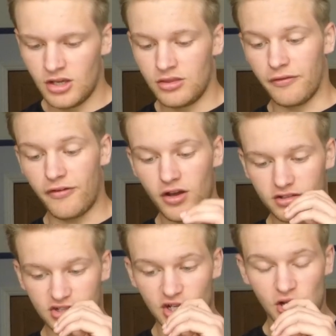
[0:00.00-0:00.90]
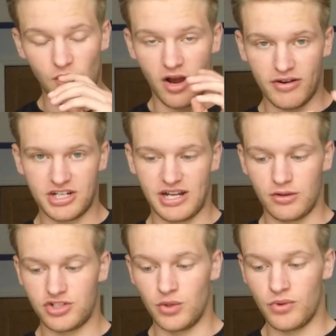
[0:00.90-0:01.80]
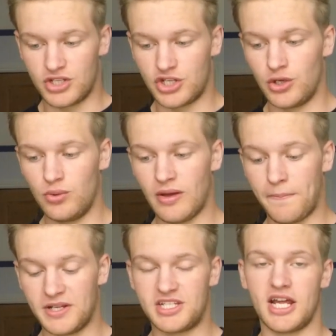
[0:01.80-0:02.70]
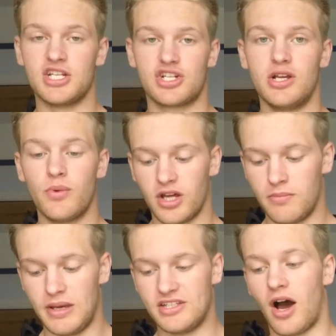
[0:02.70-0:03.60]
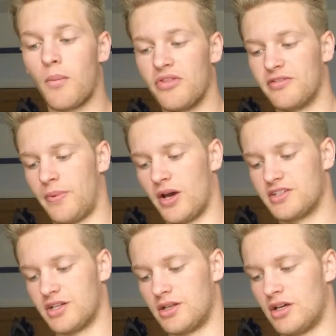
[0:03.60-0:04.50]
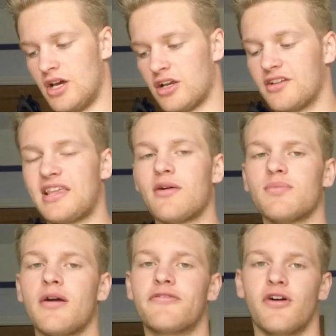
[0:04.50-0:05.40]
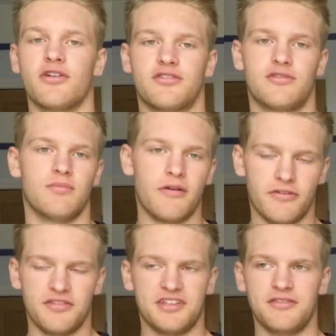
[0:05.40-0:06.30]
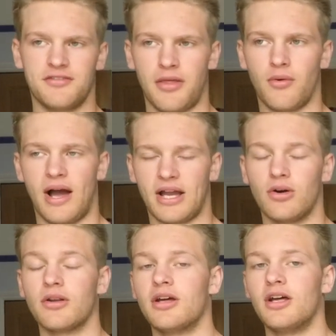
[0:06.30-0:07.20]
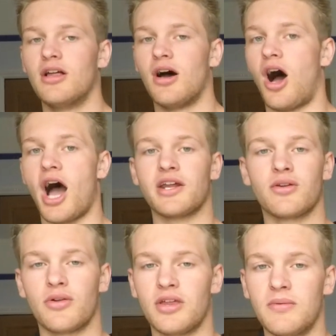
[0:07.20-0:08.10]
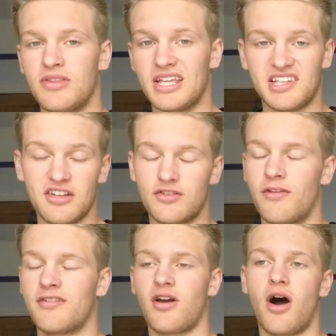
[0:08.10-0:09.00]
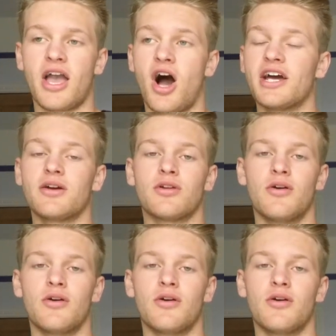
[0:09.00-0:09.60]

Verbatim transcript: The first two I reached out to were the two that potentially were going to meet up with this person because that was my first my first instance. I thought, hang on, I don't know the the intentions of this guy. I don't know